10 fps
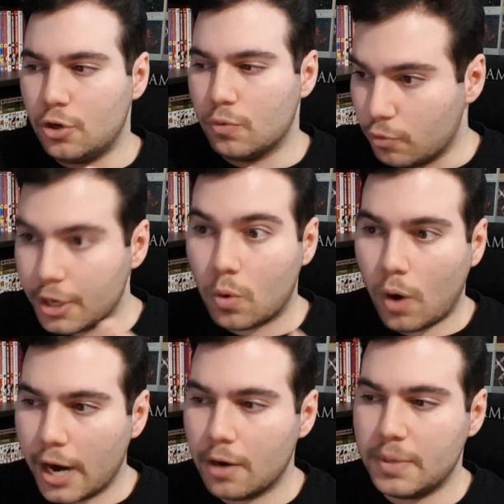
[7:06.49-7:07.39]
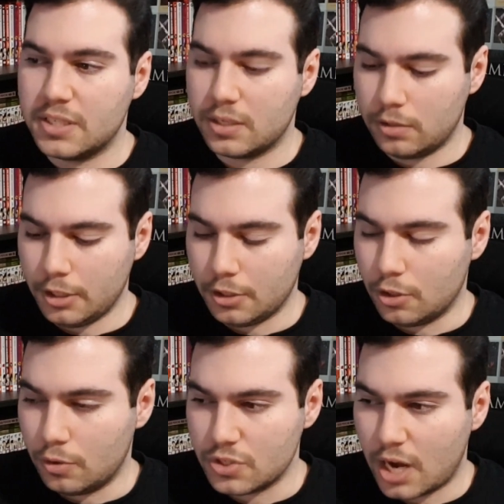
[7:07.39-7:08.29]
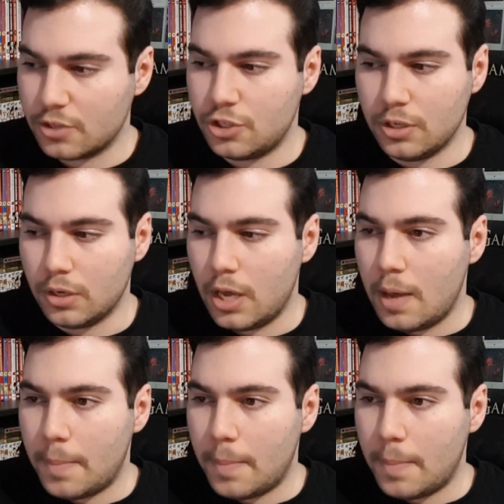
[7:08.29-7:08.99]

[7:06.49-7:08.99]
you know, reacquire, basically, you know, Sachi,